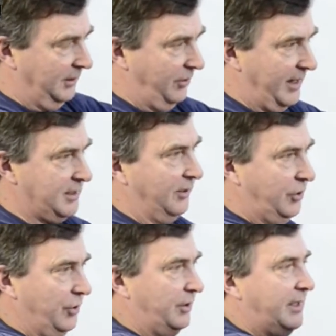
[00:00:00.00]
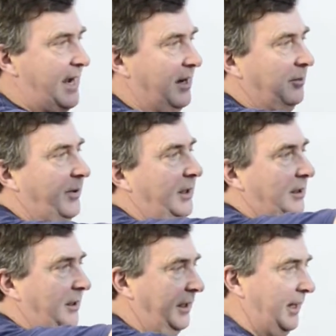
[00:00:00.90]
create a good
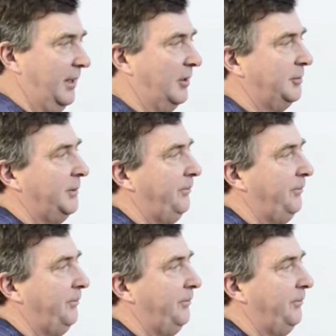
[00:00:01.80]
canopy leading up.